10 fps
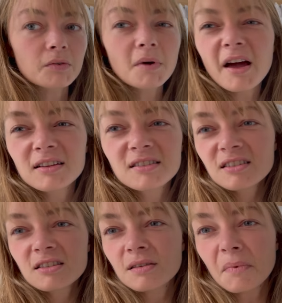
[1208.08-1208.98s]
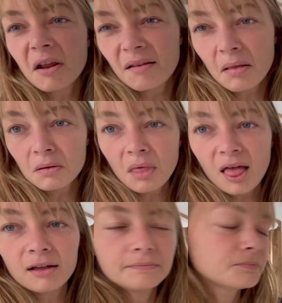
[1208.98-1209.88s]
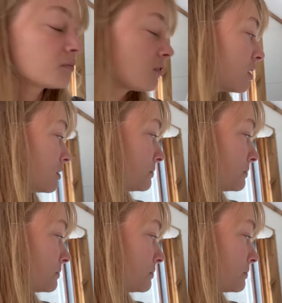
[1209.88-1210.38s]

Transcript: Ah, I just the blah, blah, blah, you know